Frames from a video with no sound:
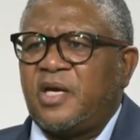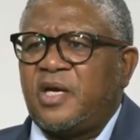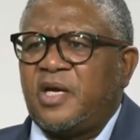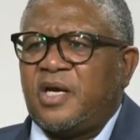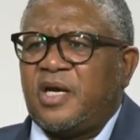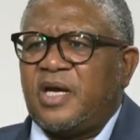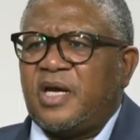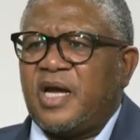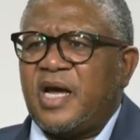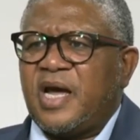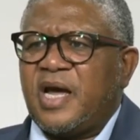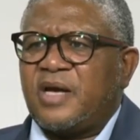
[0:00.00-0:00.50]

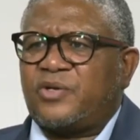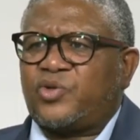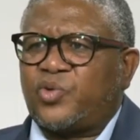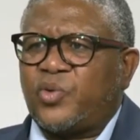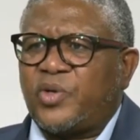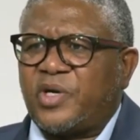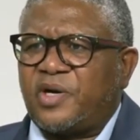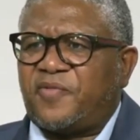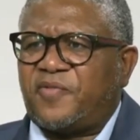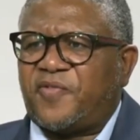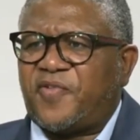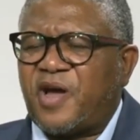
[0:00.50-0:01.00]
to
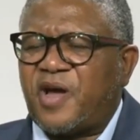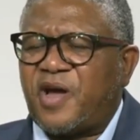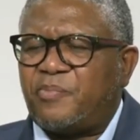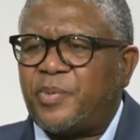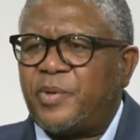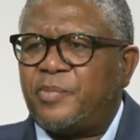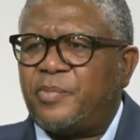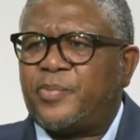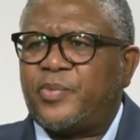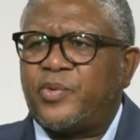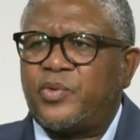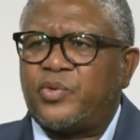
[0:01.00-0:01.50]
refer
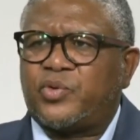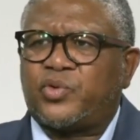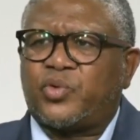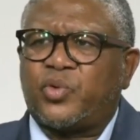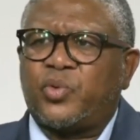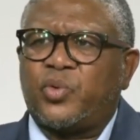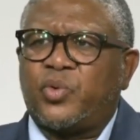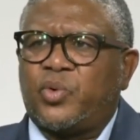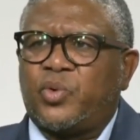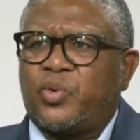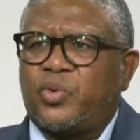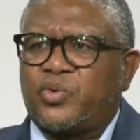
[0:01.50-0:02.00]
people
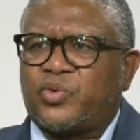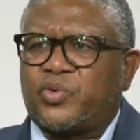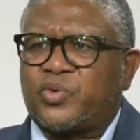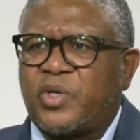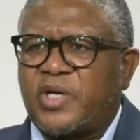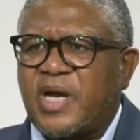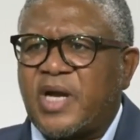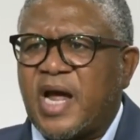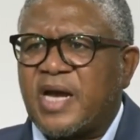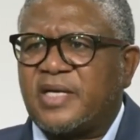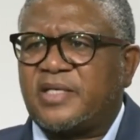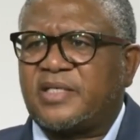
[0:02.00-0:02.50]
to, so
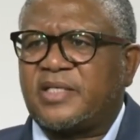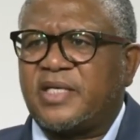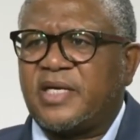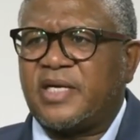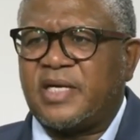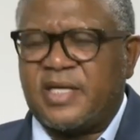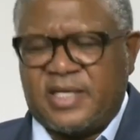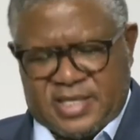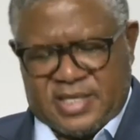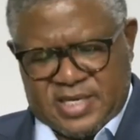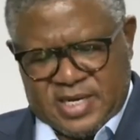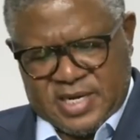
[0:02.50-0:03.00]
that
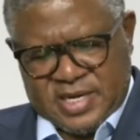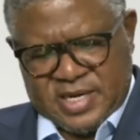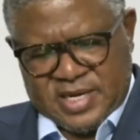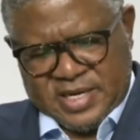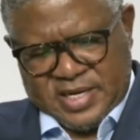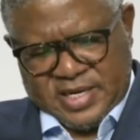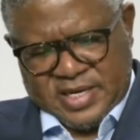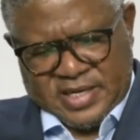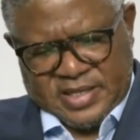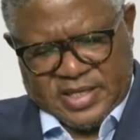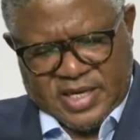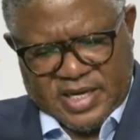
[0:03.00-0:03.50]

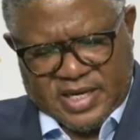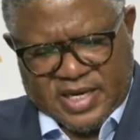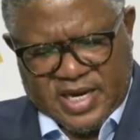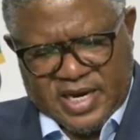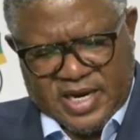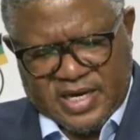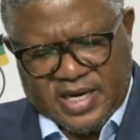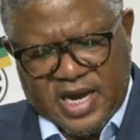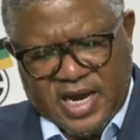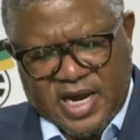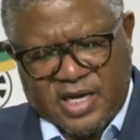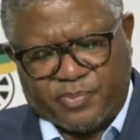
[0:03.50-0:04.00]
they can
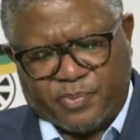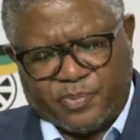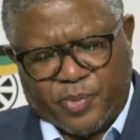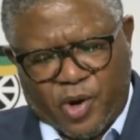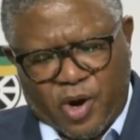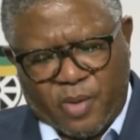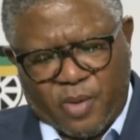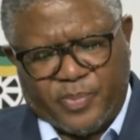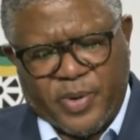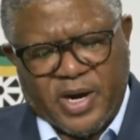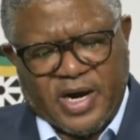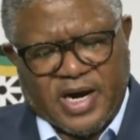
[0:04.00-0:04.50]
get
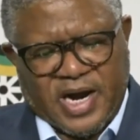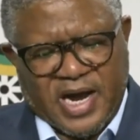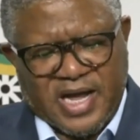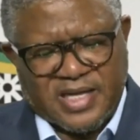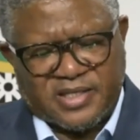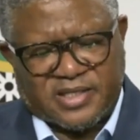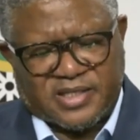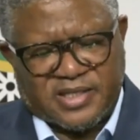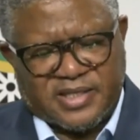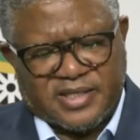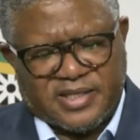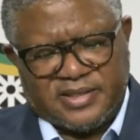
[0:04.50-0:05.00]
proper
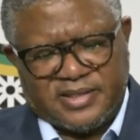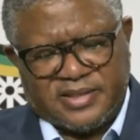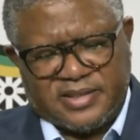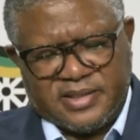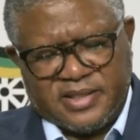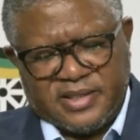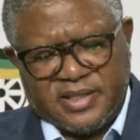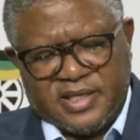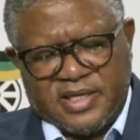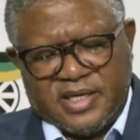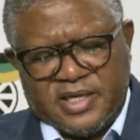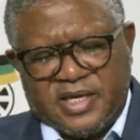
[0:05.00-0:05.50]

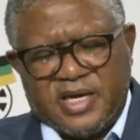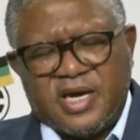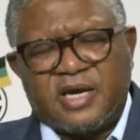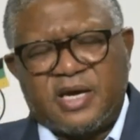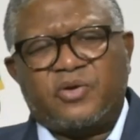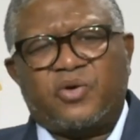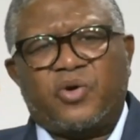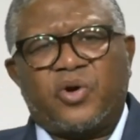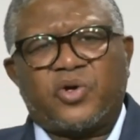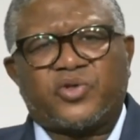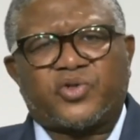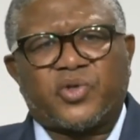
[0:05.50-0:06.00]
counseling
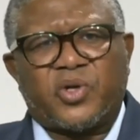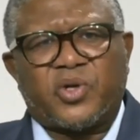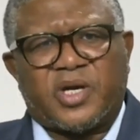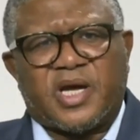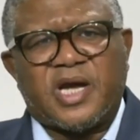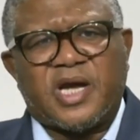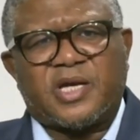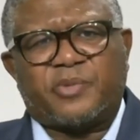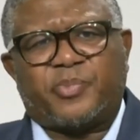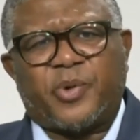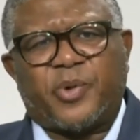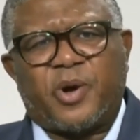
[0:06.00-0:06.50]
and also
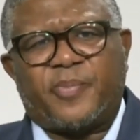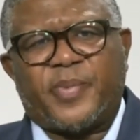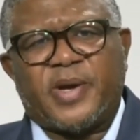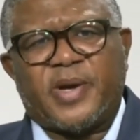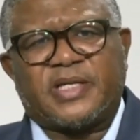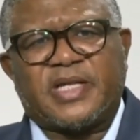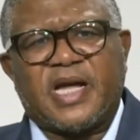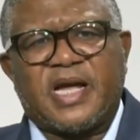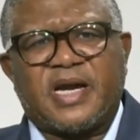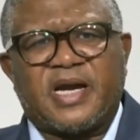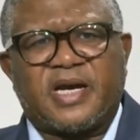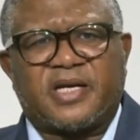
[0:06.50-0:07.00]
get proper
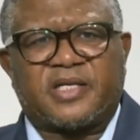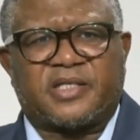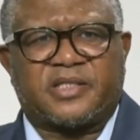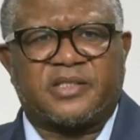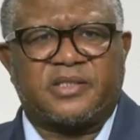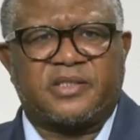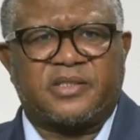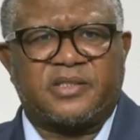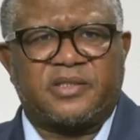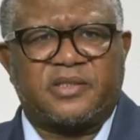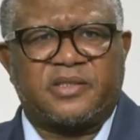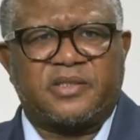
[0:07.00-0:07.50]

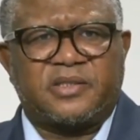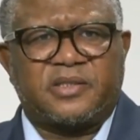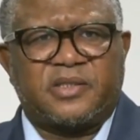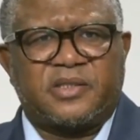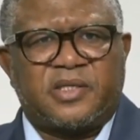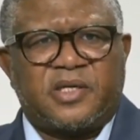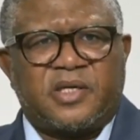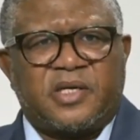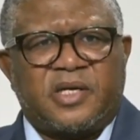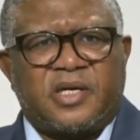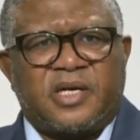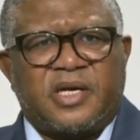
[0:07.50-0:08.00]
direction.
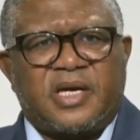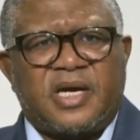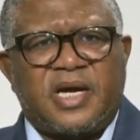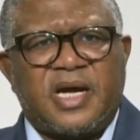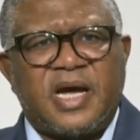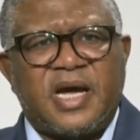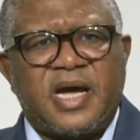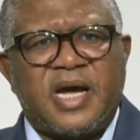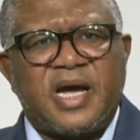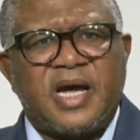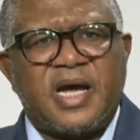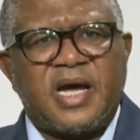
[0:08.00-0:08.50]

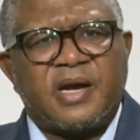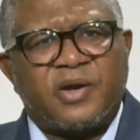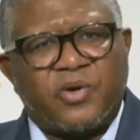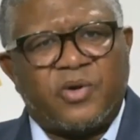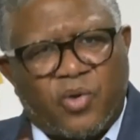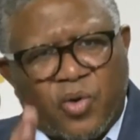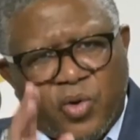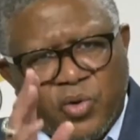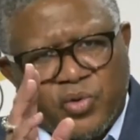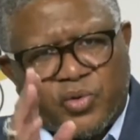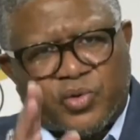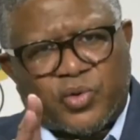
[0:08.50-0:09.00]
And
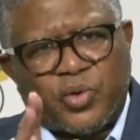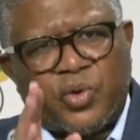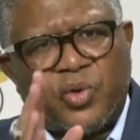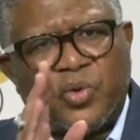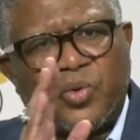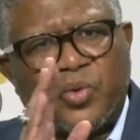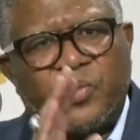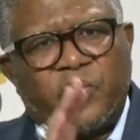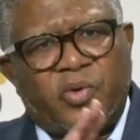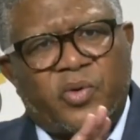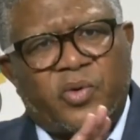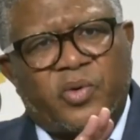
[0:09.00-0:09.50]

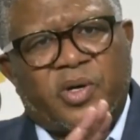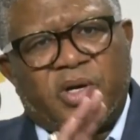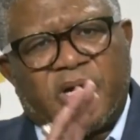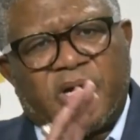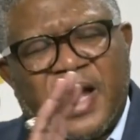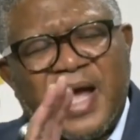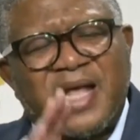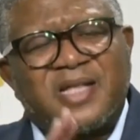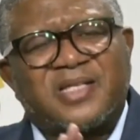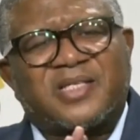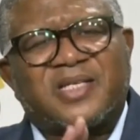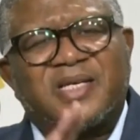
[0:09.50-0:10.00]
also,
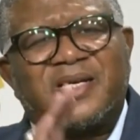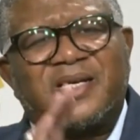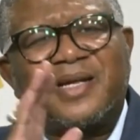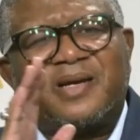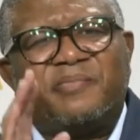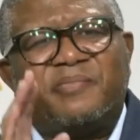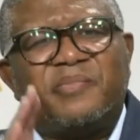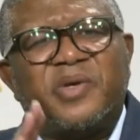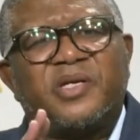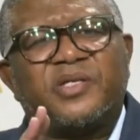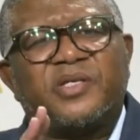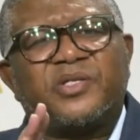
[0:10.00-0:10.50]
counseling
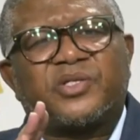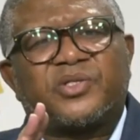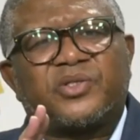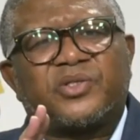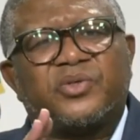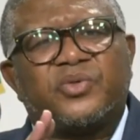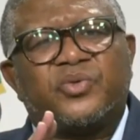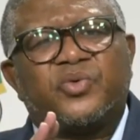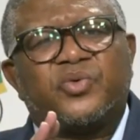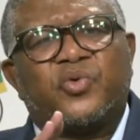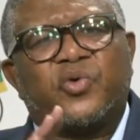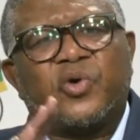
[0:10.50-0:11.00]
means
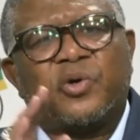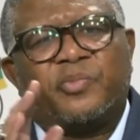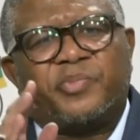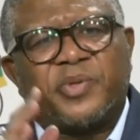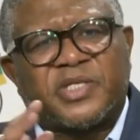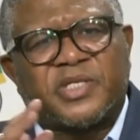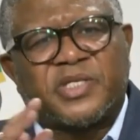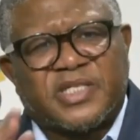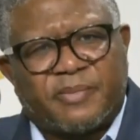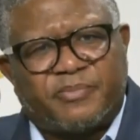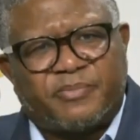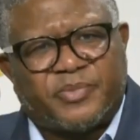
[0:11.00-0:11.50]
you will be
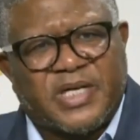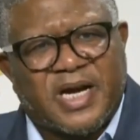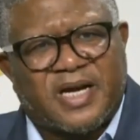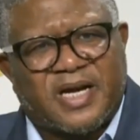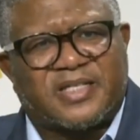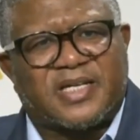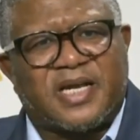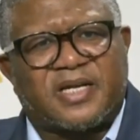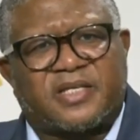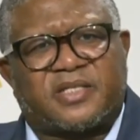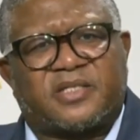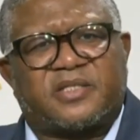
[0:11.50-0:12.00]

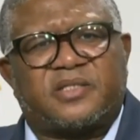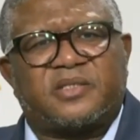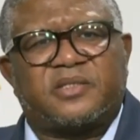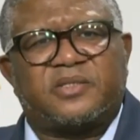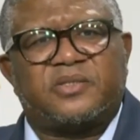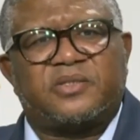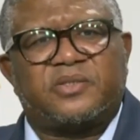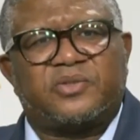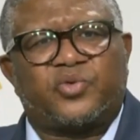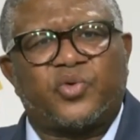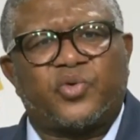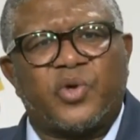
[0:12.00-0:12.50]
subjected
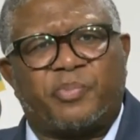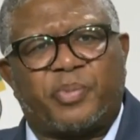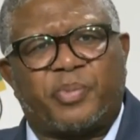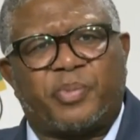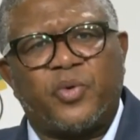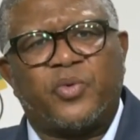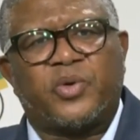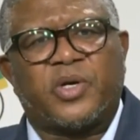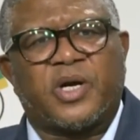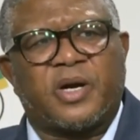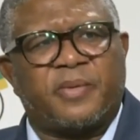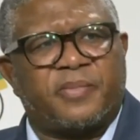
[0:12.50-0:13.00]
to a
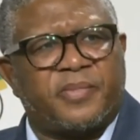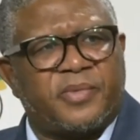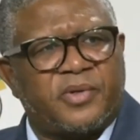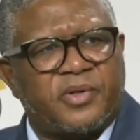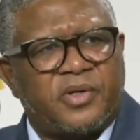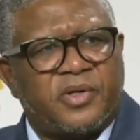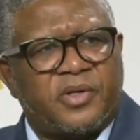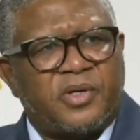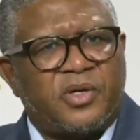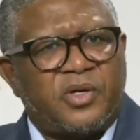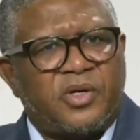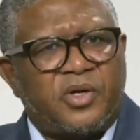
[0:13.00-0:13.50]
program
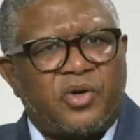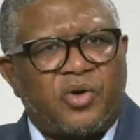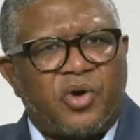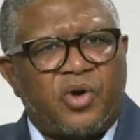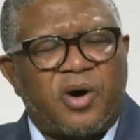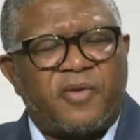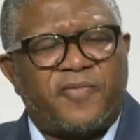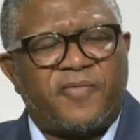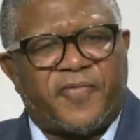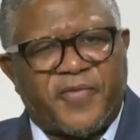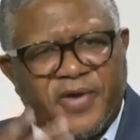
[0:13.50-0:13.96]
of